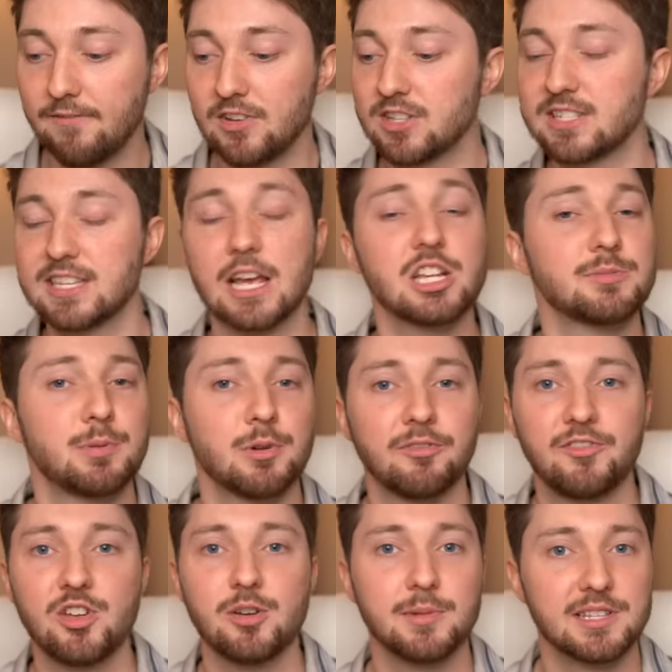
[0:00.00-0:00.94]
If it sells
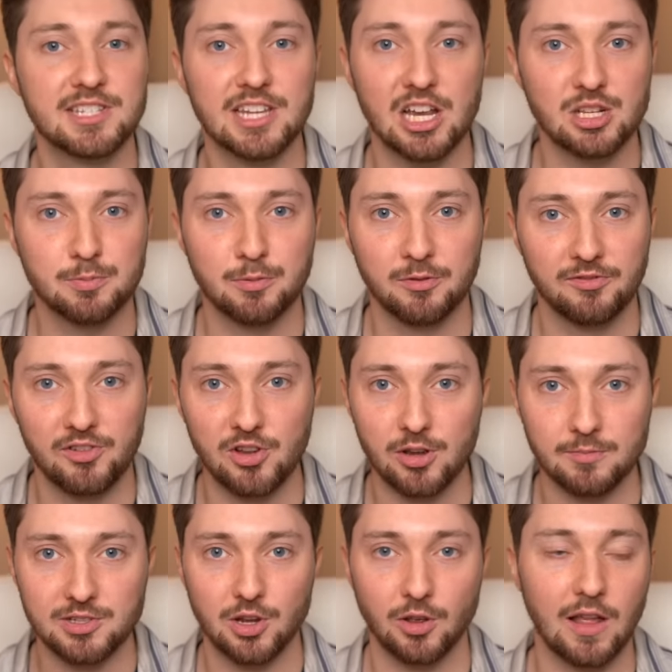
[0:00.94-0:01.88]
perfume, it sells
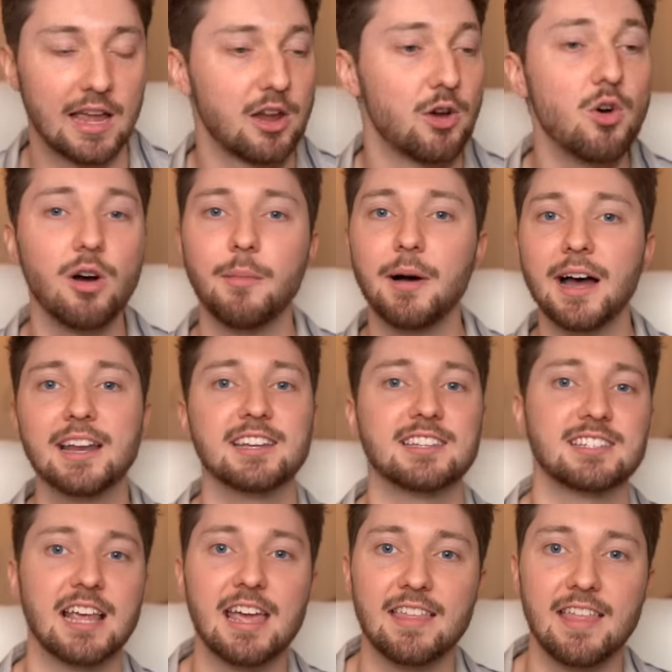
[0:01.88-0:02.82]
perfume. So like, who am I to
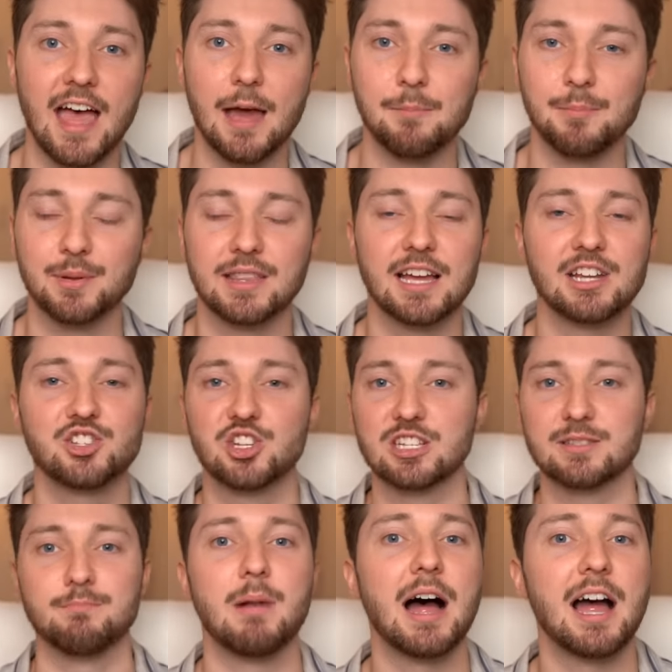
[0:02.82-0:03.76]
say that? But that's
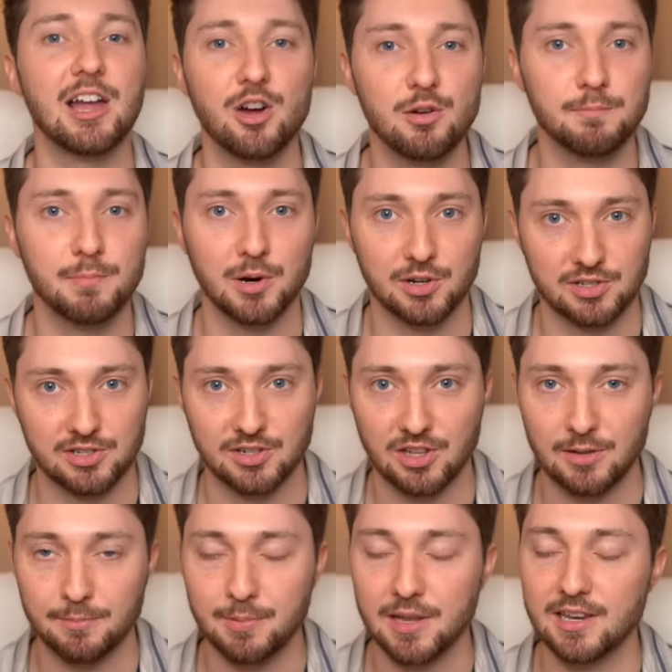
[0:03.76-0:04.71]
just my own
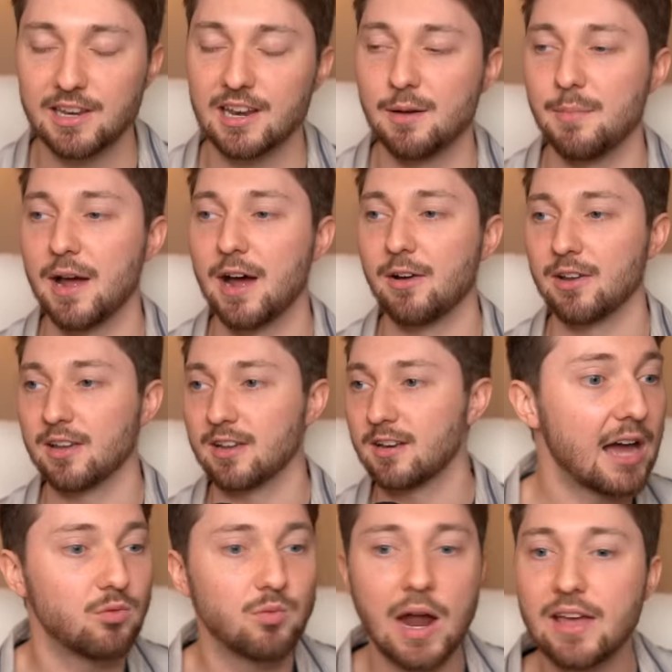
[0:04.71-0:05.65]
personal opinion about it.
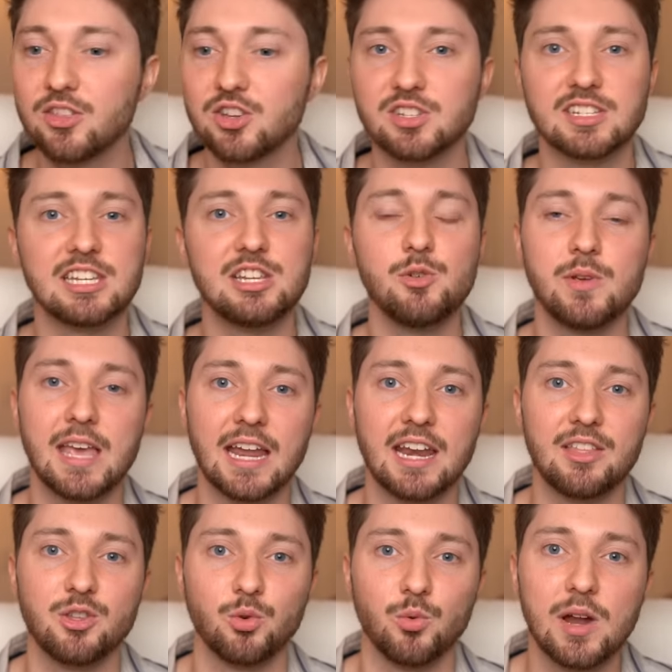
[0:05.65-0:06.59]
I'd rather see you
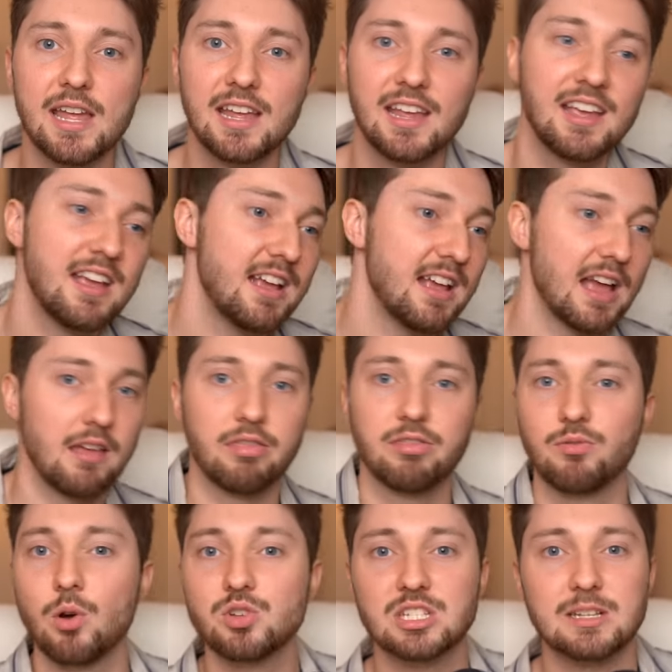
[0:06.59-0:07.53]
get in the ring
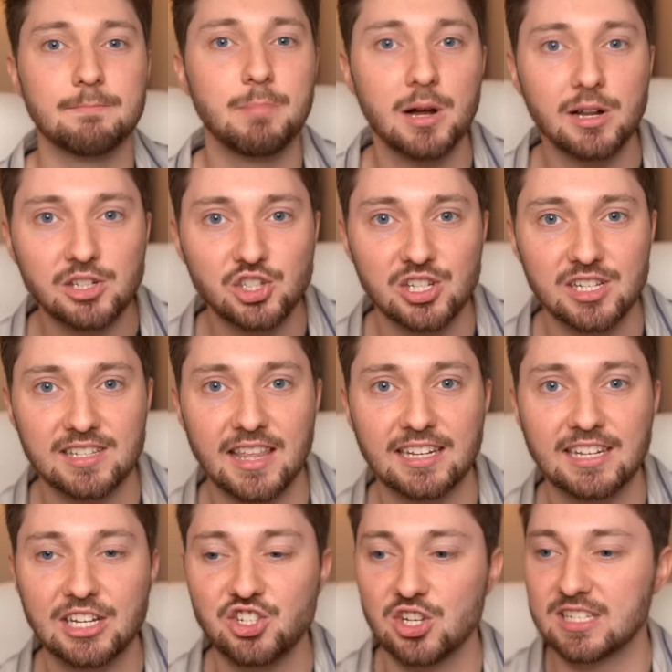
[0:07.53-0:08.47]
and throw some punches
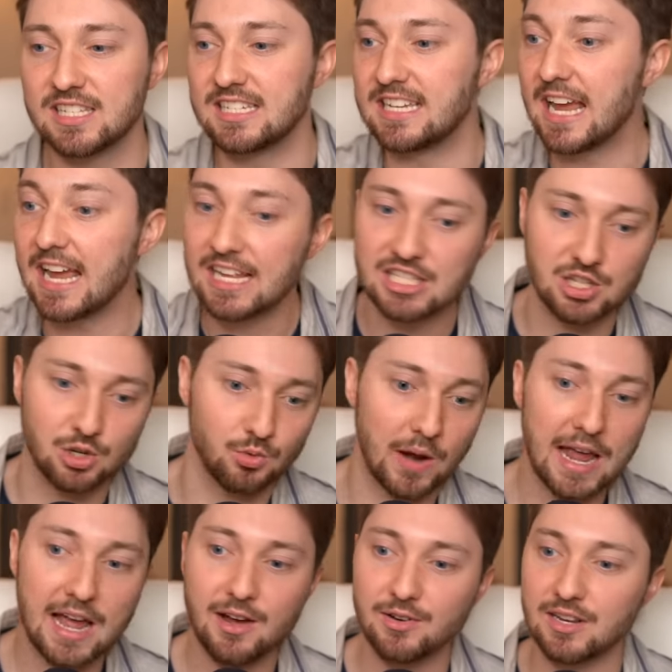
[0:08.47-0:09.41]
than to just dance
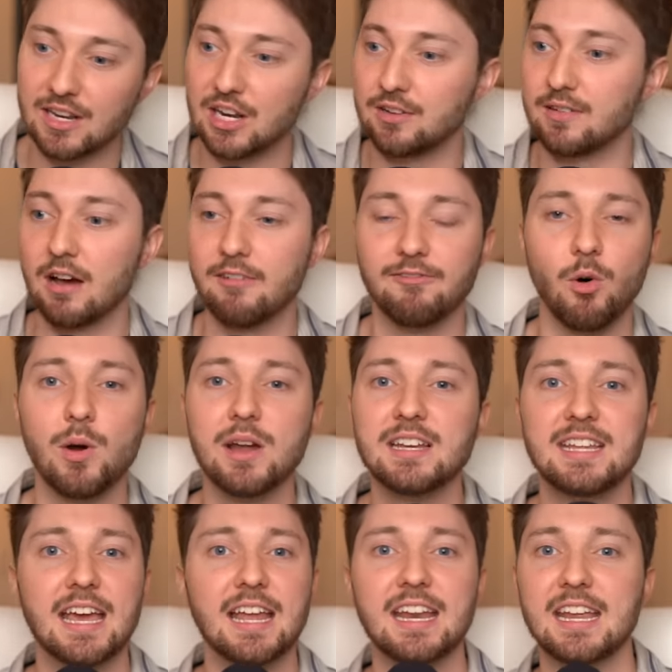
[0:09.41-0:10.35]
around and
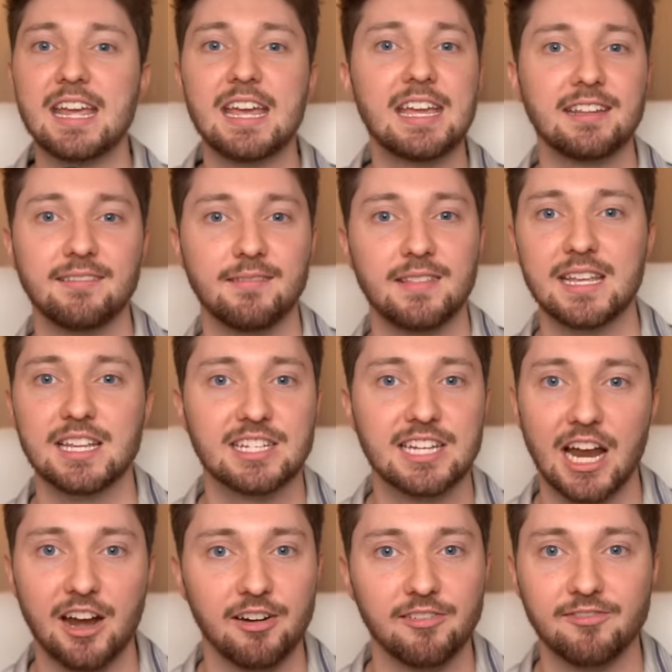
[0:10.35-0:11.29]
avoid getting hit the
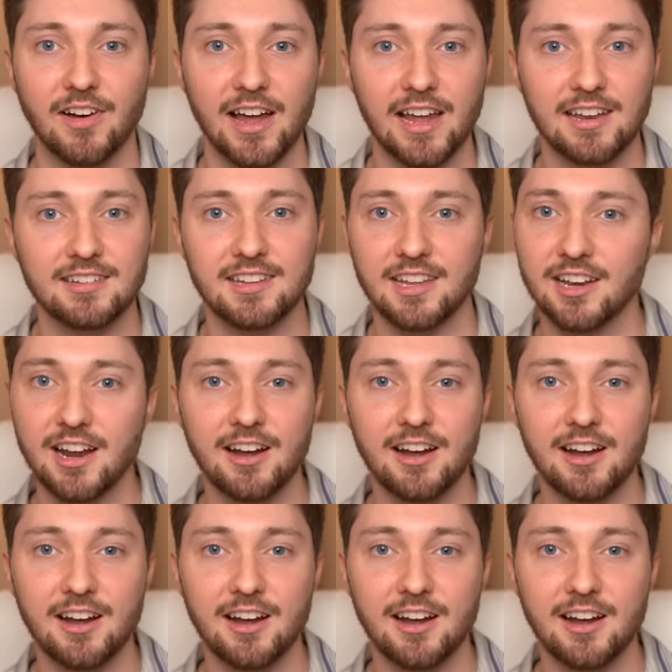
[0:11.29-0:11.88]
entire fight, you